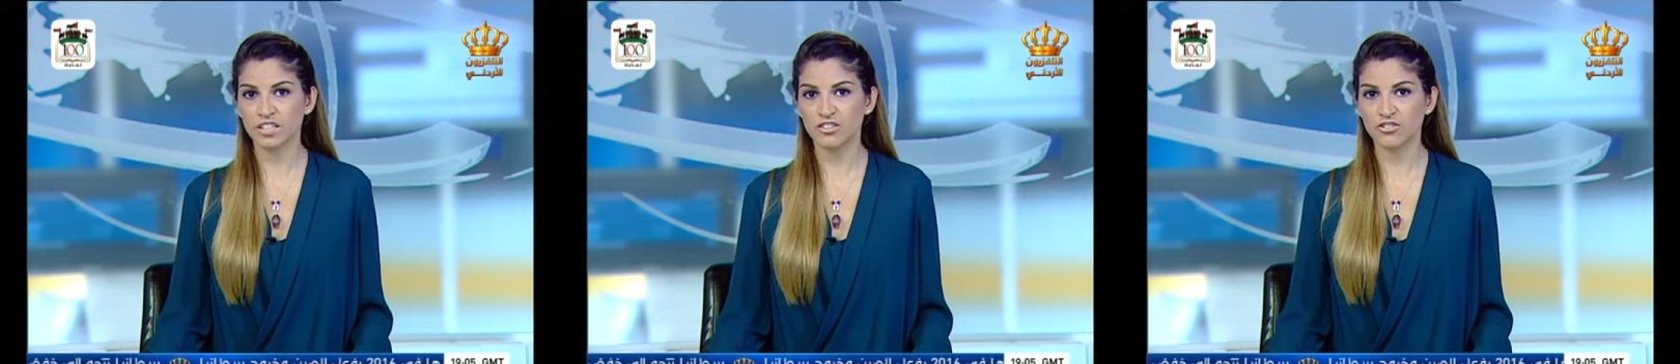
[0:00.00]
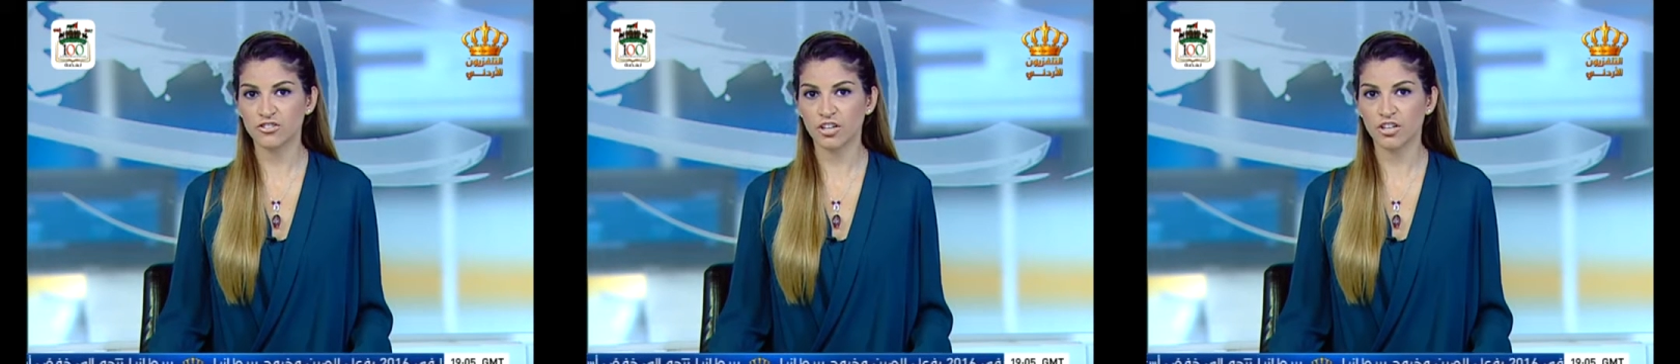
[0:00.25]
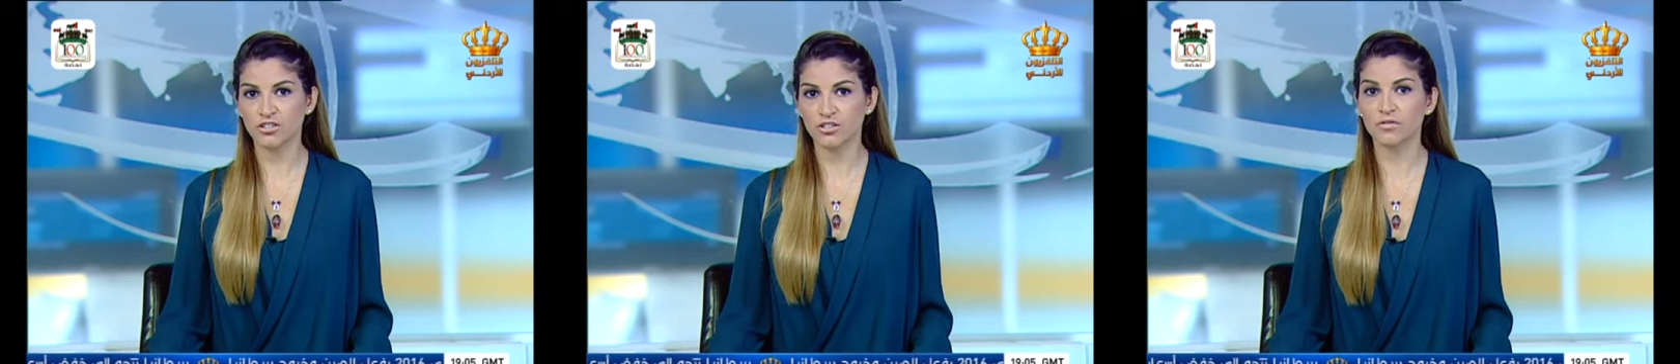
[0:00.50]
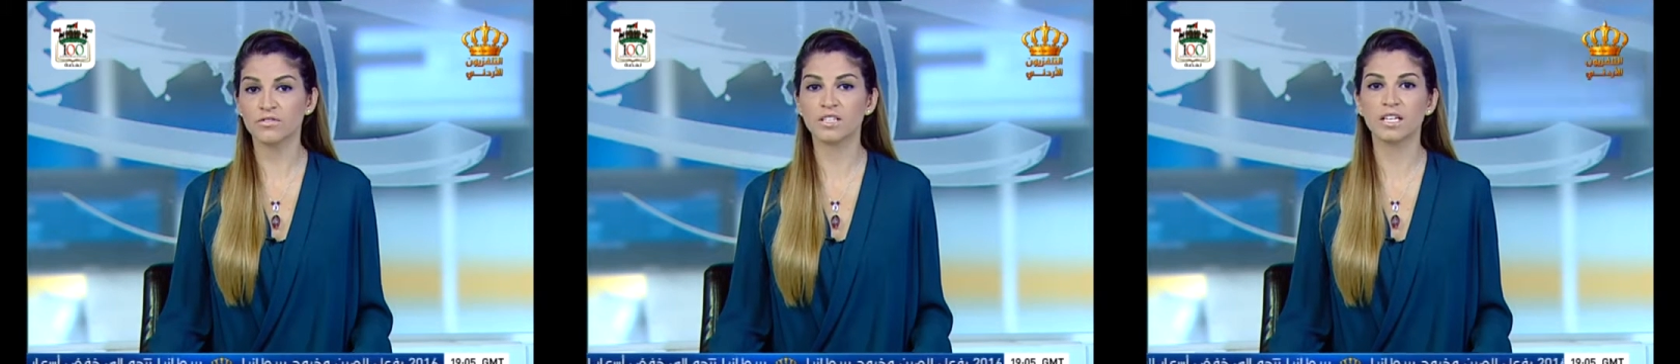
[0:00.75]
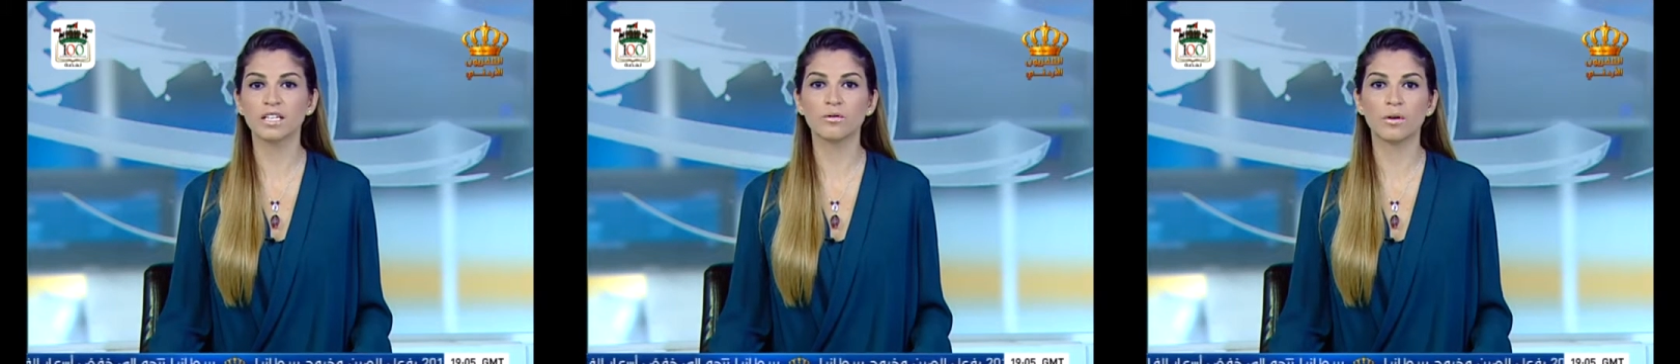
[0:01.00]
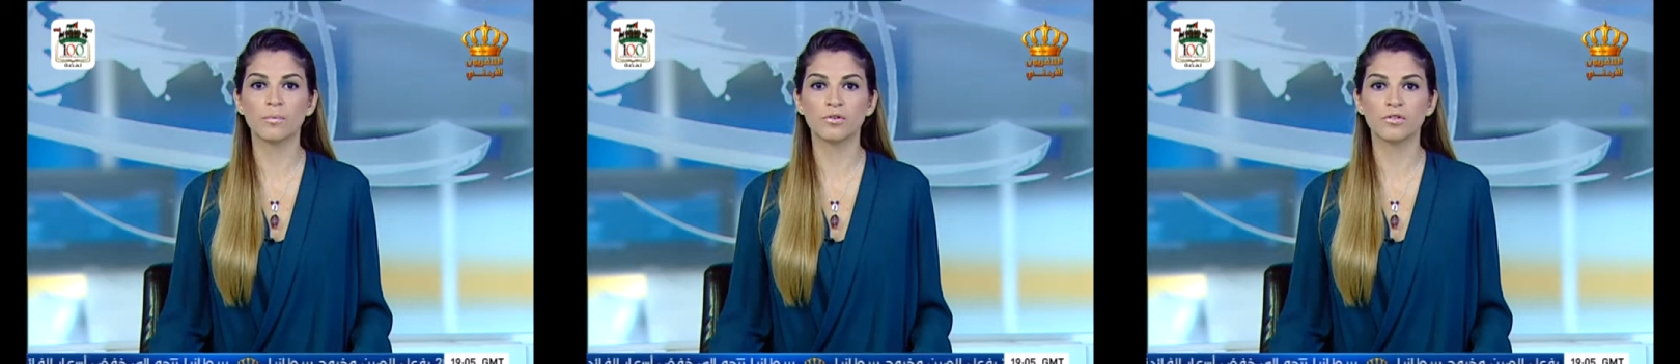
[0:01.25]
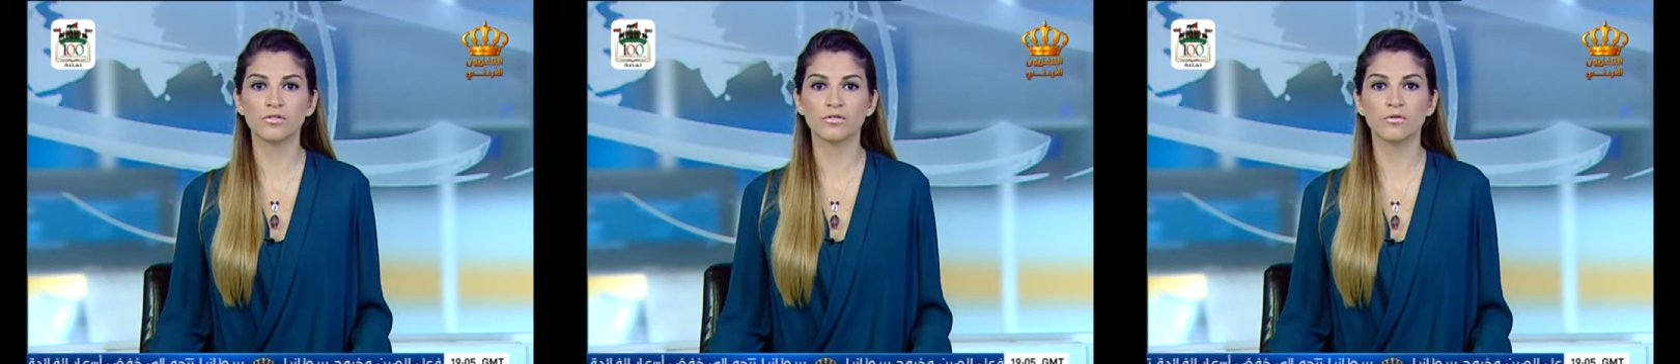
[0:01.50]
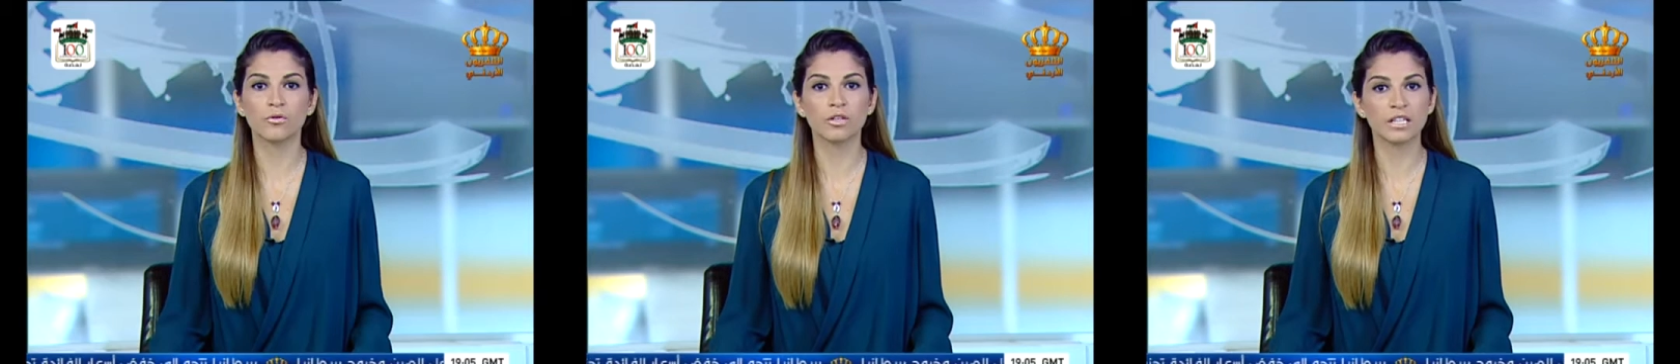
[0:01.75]
his charge of selling weapons
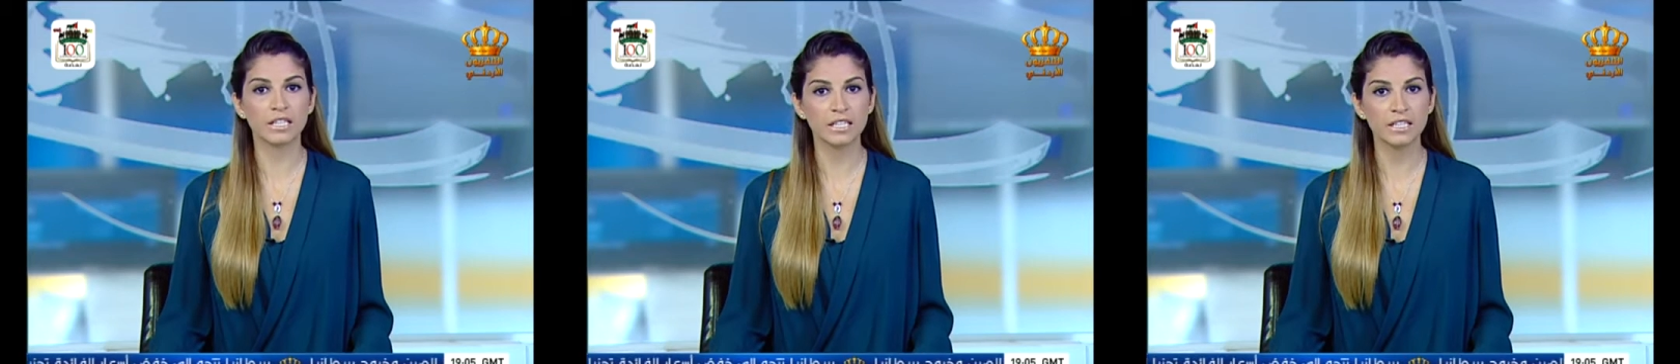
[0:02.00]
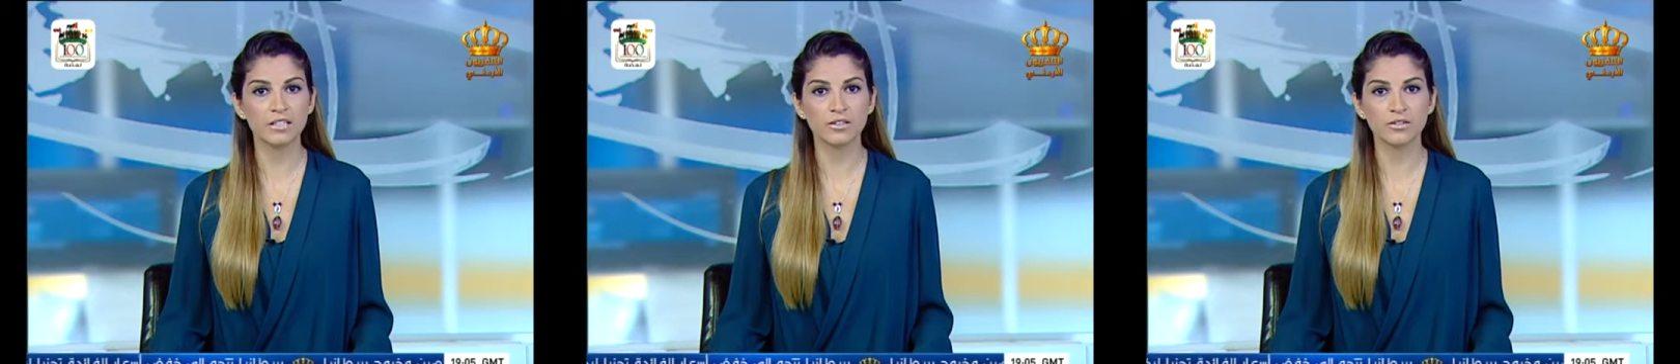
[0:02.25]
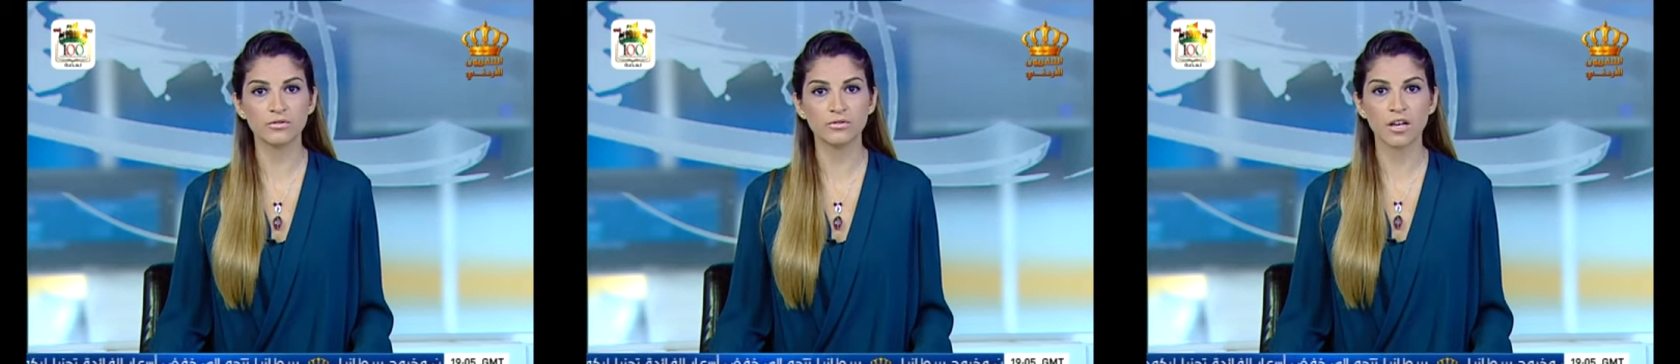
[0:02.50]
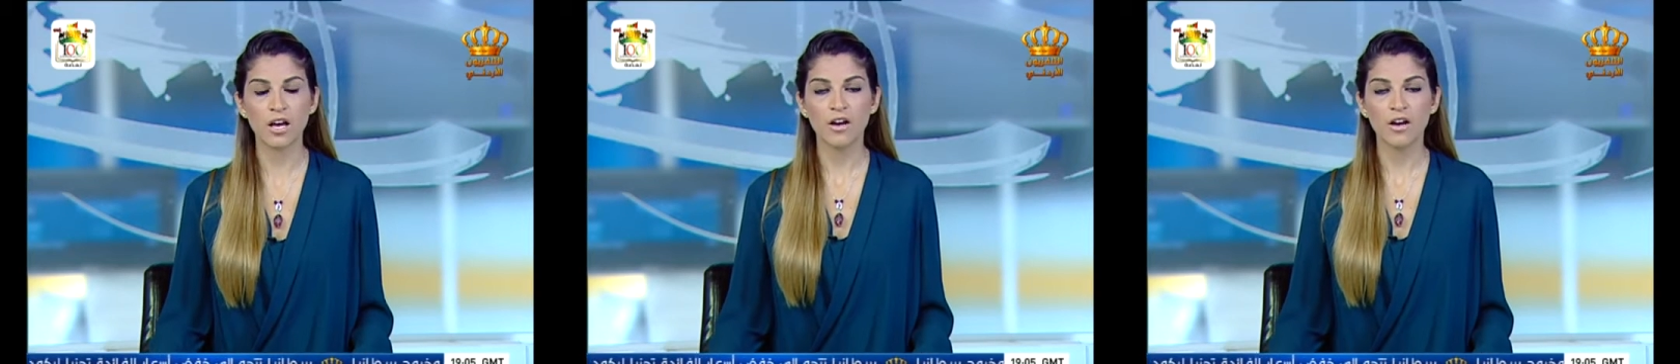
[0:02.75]
for illegal use